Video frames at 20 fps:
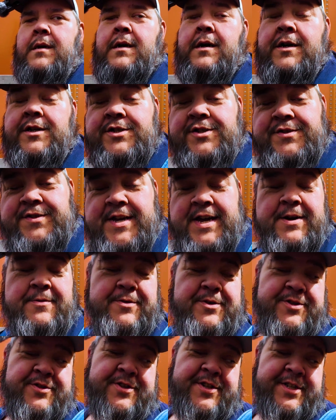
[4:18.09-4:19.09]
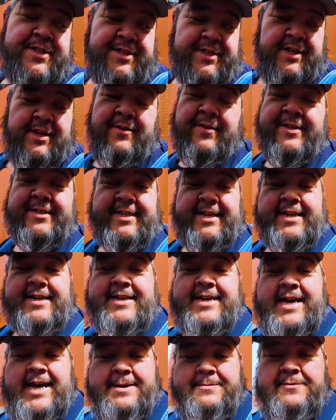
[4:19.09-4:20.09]
All right, so that what you just saw is a
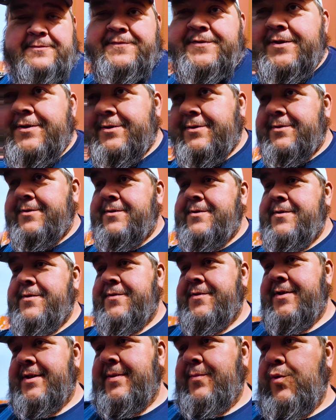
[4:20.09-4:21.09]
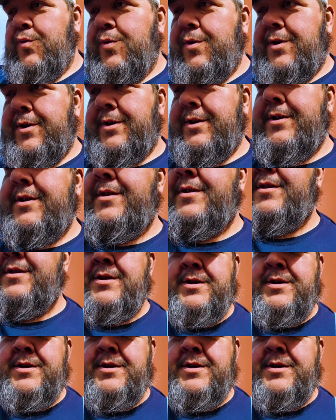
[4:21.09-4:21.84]
cabin filter, the number one.